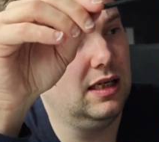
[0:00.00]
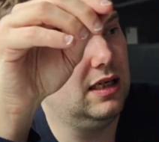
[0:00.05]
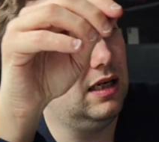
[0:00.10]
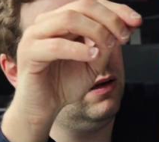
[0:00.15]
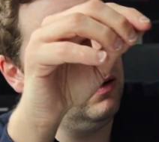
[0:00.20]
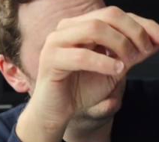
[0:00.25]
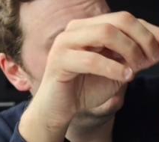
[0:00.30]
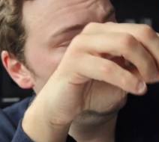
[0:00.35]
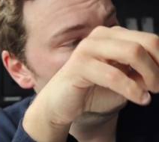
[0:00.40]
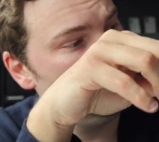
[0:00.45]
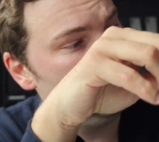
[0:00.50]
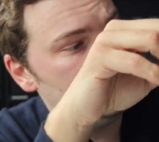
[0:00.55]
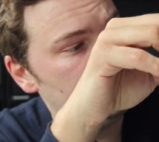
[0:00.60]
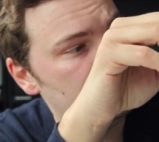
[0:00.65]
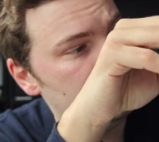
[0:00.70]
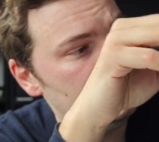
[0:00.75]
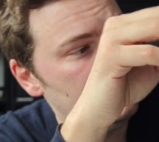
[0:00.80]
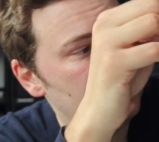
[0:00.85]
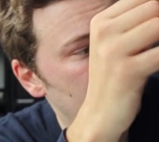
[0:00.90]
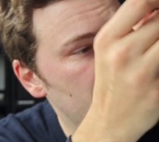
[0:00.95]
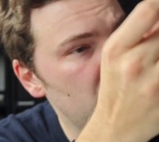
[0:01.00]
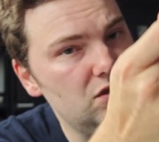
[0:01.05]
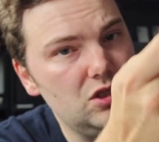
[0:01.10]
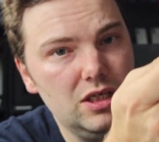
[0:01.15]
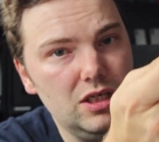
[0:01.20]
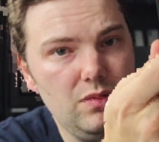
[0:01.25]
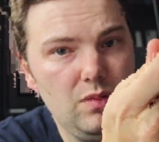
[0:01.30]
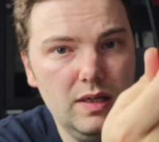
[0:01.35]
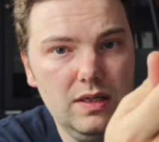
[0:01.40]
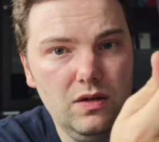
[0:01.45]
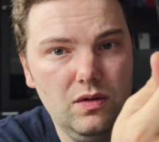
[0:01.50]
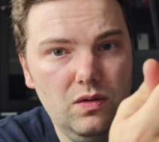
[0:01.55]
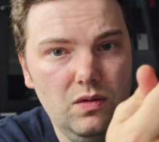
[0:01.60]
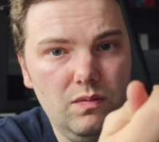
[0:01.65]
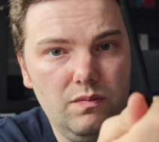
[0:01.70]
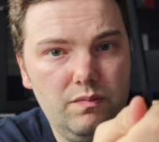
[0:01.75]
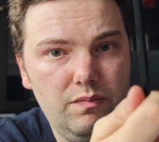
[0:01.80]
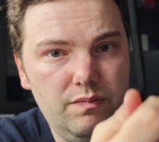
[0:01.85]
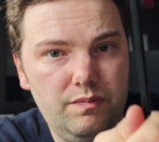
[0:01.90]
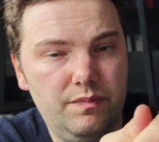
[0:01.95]
now as you can see here, usually when
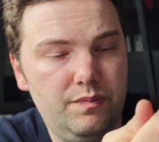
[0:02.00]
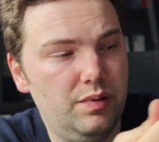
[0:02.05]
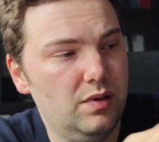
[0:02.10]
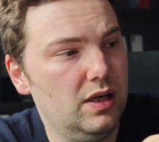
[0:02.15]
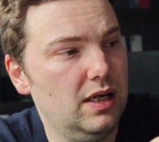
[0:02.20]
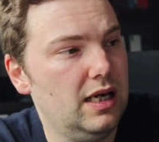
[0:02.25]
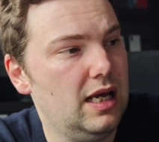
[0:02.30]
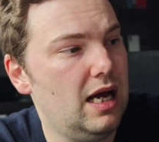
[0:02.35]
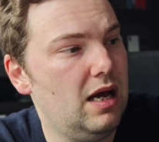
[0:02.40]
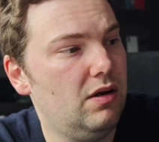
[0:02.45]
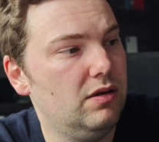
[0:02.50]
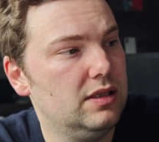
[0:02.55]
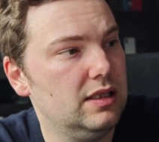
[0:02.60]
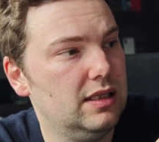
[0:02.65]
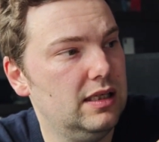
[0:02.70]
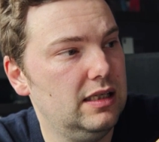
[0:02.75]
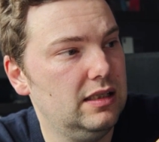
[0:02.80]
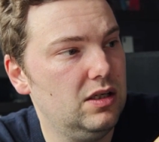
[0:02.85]
you put it out,